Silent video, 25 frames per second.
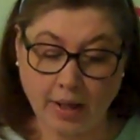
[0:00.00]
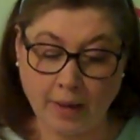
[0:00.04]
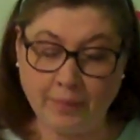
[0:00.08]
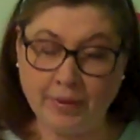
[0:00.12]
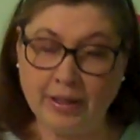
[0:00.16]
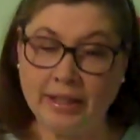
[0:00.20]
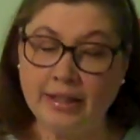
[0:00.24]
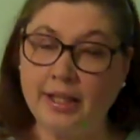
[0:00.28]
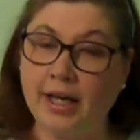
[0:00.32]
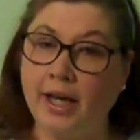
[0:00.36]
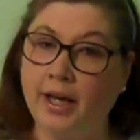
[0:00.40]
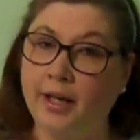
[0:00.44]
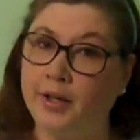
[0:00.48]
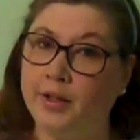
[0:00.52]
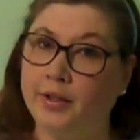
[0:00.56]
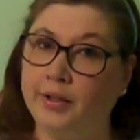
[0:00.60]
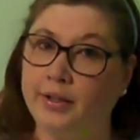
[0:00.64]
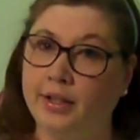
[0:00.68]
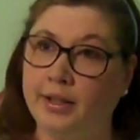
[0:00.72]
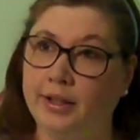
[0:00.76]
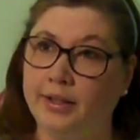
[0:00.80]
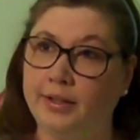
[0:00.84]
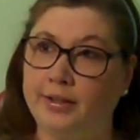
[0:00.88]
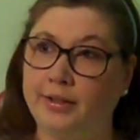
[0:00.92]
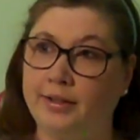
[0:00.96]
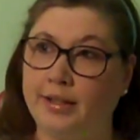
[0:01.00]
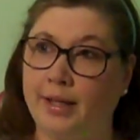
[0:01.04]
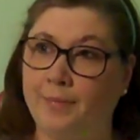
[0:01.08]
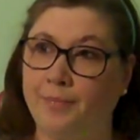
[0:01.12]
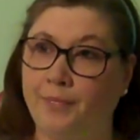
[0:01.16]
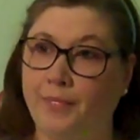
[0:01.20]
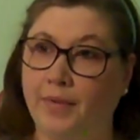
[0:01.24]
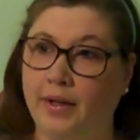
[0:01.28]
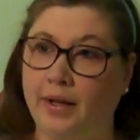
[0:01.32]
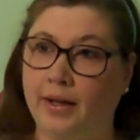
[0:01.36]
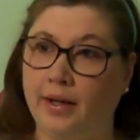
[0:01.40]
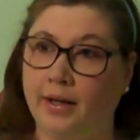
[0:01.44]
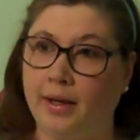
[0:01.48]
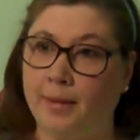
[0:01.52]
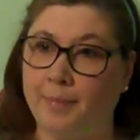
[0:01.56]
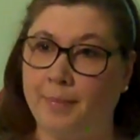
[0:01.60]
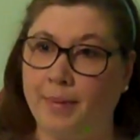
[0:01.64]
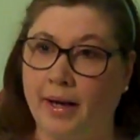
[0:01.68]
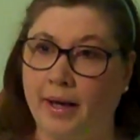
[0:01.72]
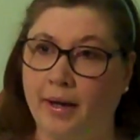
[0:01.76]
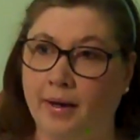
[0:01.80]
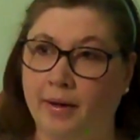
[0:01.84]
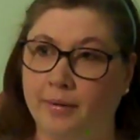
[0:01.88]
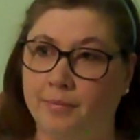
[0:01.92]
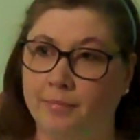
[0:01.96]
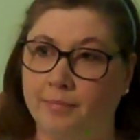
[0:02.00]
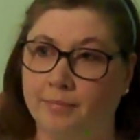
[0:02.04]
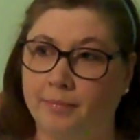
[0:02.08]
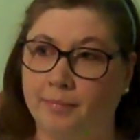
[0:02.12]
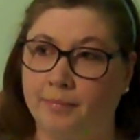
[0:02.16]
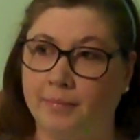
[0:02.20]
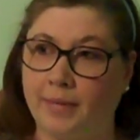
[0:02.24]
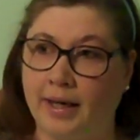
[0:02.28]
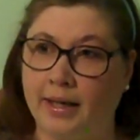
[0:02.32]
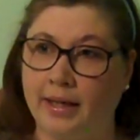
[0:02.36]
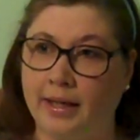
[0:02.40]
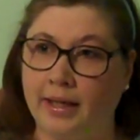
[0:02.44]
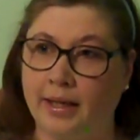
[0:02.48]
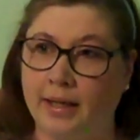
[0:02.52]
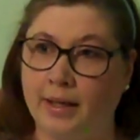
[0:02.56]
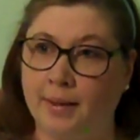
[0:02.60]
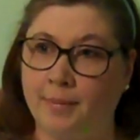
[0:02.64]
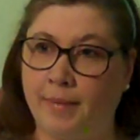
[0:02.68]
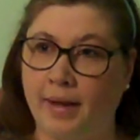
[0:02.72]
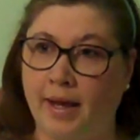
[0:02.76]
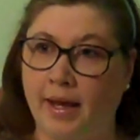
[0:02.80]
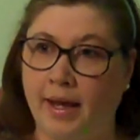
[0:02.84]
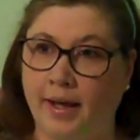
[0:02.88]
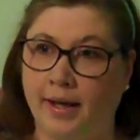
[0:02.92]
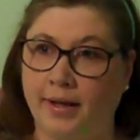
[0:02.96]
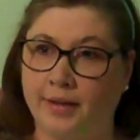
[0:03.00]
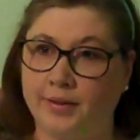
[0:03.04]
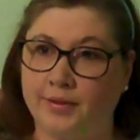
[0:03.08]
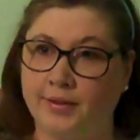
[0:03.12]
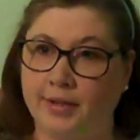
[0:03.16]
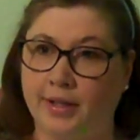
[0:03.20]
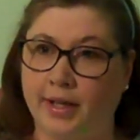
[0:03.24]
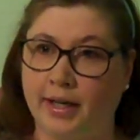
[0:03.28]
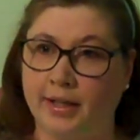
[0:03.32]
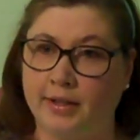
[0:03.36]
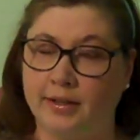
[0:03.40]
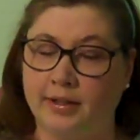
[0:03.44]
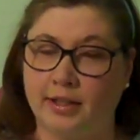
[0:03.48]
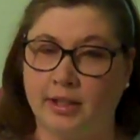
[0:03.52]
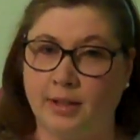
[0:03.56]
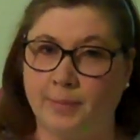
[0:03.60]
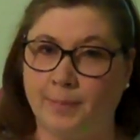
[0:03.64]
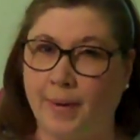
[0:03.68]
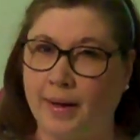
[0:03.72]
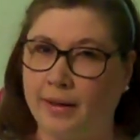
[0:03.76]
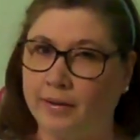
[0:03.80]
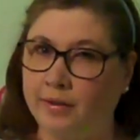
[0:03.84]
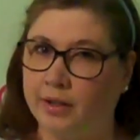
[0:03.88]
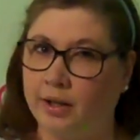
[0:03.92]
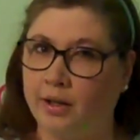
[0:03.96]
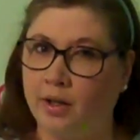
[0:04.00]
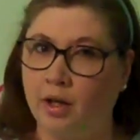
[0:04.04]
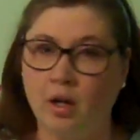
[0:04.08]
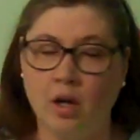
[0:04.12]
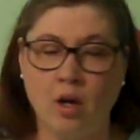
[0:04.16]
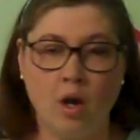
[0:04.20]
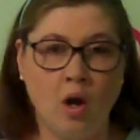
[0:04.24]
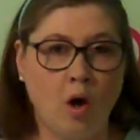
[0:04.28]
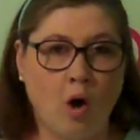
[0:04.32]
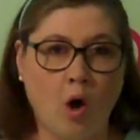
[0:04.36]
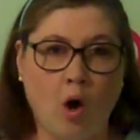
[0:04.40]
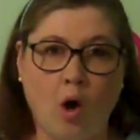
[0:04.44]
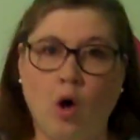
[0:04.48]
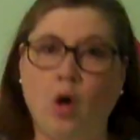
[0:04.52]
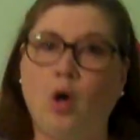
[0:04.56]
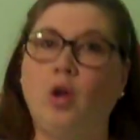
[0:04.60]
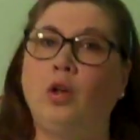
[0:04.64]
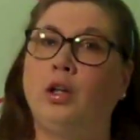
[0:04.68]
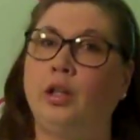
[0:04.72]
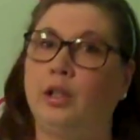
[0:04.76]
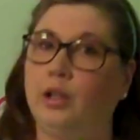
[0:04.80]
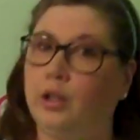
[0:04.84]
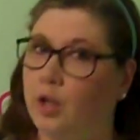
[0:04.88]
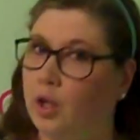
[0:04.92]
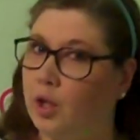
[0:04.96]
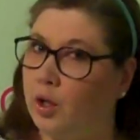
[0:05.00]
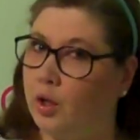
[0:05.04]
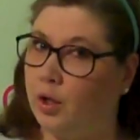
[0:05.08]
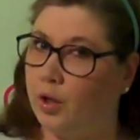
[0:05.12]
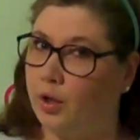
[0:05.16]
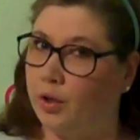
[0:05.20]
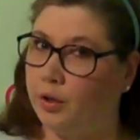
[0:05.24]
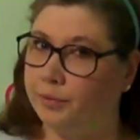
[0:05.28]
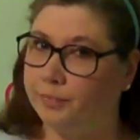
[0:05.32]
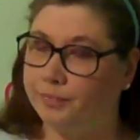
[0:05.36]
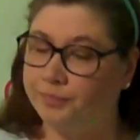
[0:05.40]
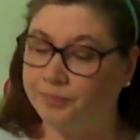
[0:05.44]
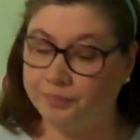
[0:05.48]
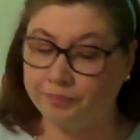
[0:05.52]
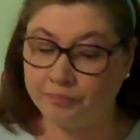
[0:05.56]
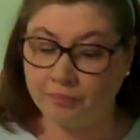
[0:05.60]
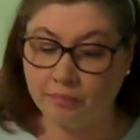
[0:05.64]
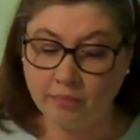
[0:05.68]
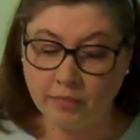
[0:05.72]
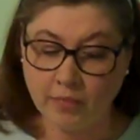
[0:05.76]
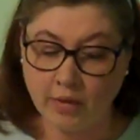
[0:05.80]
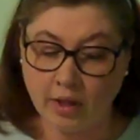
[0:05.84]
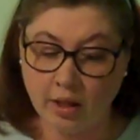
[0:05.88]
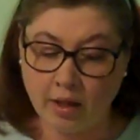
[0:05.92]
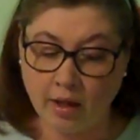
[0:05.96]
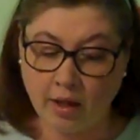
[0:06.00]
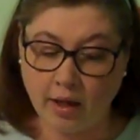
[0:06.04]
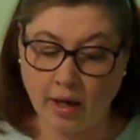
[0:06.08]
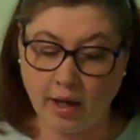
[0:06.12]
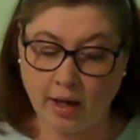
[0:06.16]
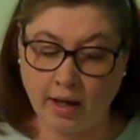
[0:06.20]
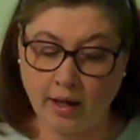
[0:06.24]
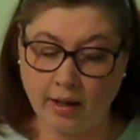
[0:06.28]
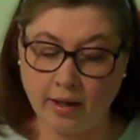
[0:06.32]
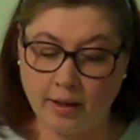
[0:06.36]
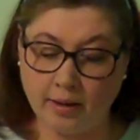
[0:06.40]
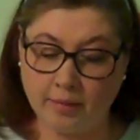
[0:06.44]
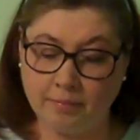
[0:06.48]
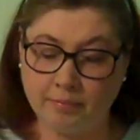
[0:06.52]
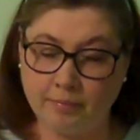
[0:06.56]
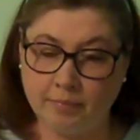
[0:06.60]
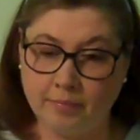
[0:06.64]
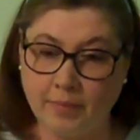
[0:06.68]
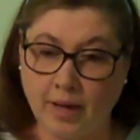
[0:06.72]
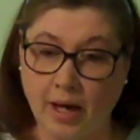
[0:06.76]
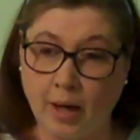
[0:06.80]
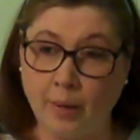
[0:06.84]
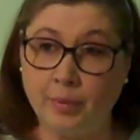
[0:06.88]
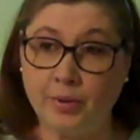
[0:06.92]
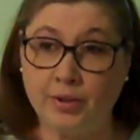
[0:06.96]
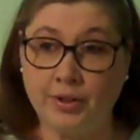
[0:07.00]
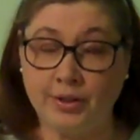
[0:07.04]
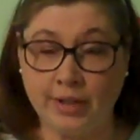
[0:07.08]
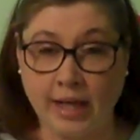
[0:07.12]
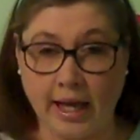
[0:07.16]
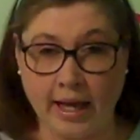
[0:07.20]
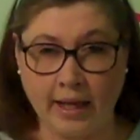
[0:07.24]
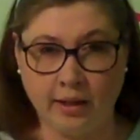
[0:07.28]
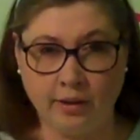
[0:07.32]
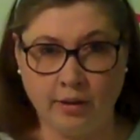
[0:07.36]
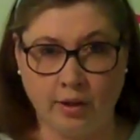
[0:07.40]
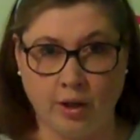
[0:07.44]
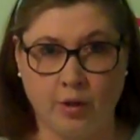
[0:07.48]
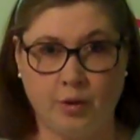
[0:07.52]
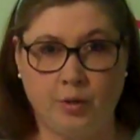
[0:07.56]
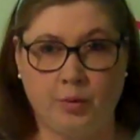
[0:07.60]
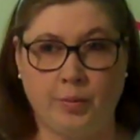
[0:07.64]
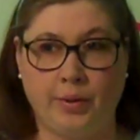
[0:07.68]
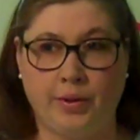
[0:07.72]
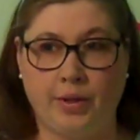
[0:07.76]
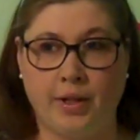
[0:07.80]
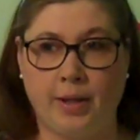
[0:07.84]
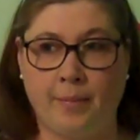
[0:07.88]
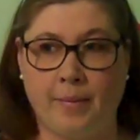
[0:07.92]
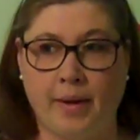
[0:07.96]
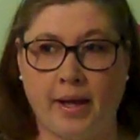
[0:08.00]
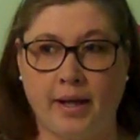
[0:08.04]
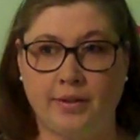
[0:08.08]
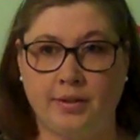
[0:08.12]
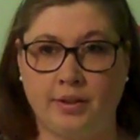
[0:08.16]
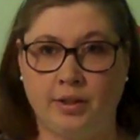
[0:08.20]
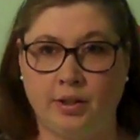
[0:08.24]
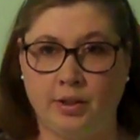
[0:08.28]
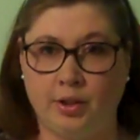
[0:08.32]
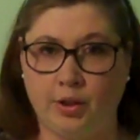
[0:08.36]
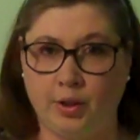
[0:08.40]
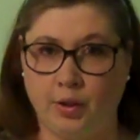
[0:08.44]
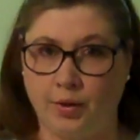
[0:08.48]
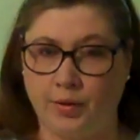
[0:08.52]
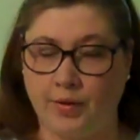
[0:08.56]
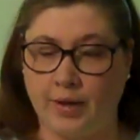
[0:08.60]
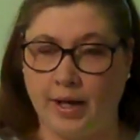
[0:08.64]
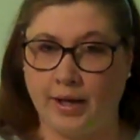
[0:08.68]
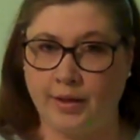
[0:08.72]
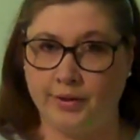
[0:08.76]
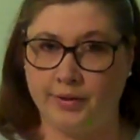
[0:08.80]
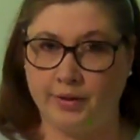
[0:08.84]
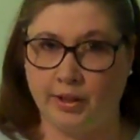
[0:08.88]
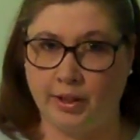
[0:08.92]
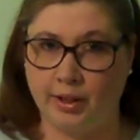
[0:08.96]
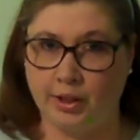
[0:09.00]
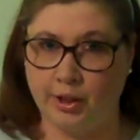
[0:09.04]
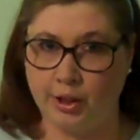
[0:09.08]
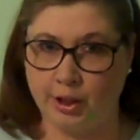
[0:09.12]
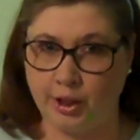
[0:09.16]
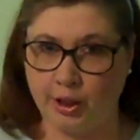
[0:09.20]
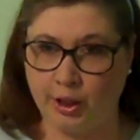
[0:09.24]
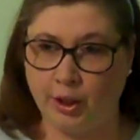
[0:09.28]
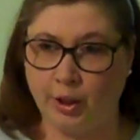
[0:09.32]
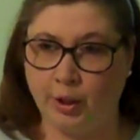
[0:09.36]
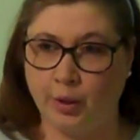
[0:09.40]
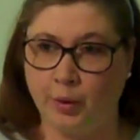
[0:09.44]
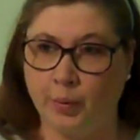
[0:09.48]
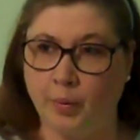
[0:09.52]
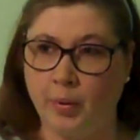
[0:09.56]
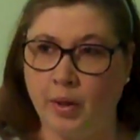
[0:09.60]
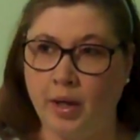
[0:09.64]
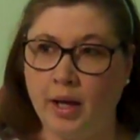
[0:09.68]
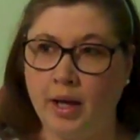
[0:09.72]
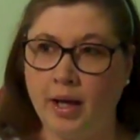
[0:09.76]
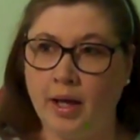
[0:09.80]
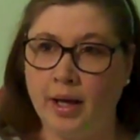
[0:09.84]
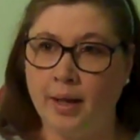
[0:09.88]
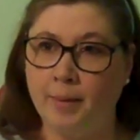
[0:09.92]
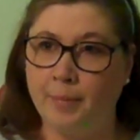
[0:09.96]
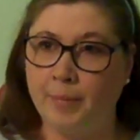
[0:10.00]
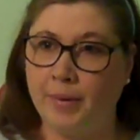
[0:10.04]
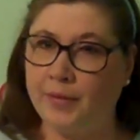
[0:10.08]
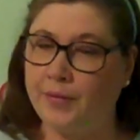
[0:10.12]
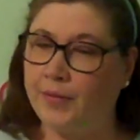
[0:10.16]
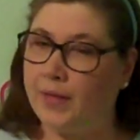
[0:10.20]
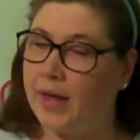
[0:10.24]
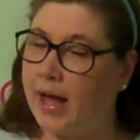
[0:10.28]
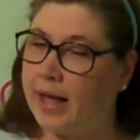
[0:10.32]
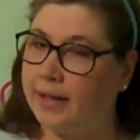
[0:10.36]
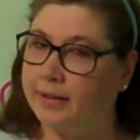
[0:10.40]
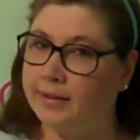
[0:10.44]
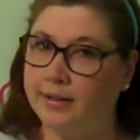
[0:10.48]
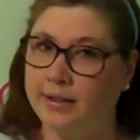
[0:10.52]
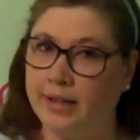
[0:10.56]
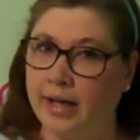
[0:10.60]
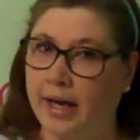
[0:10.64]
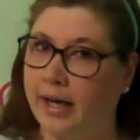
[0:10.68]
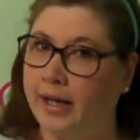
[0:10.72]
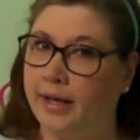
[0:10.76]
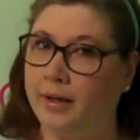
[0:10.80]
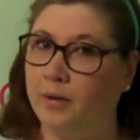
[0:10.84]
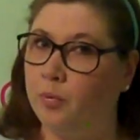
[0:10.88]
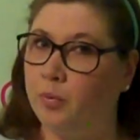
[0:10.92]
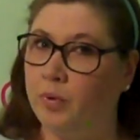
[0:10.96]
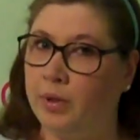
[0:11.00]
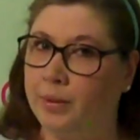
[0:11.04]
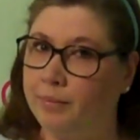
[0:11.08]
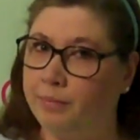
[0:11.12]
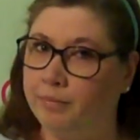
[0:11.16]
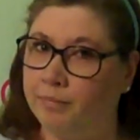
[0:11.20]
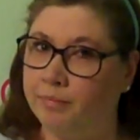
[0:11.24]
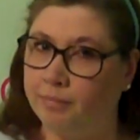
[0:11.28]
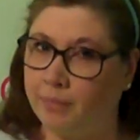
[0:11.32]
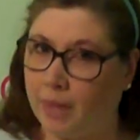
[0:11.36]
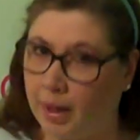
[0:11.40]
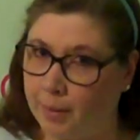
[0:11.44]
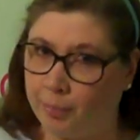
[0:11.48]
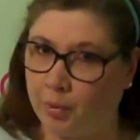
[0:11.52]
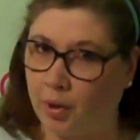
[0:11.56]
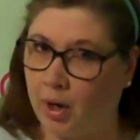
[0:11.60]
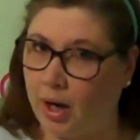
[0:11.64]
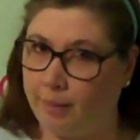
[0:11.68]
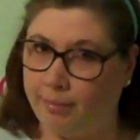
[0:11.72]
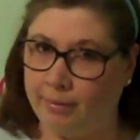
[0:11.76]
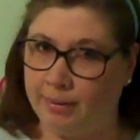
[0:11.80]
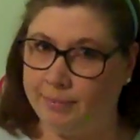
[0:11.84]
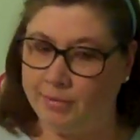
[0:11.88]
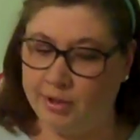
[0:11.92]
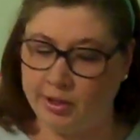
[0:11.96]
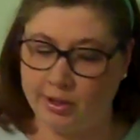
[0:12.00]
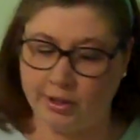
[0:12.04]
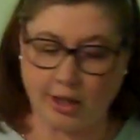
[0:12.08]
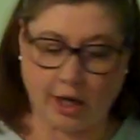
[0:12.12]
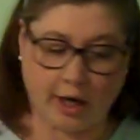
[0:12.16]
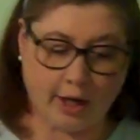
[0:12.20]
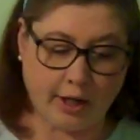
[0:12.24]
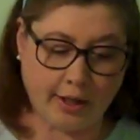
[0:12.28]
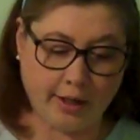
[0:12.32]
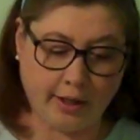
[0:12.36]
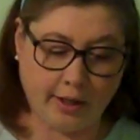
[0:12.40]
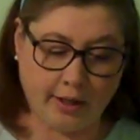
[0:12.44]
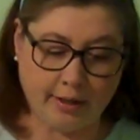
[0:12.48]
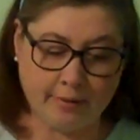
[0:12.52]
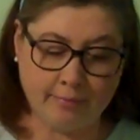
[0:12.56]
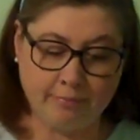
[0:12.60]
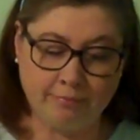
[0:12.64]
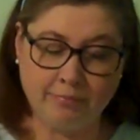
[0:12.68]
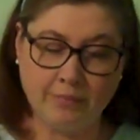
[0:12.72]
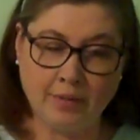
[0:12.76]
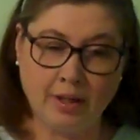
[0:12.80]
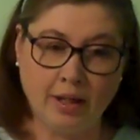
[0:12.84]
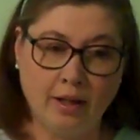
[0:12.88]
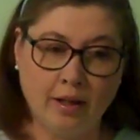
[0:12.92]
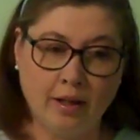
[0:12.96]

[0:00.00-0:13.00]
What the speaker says: I want to tell you a little something about my MS that I suspected all along. I was diagnosed with MS in 2002, but that's not when my problems started.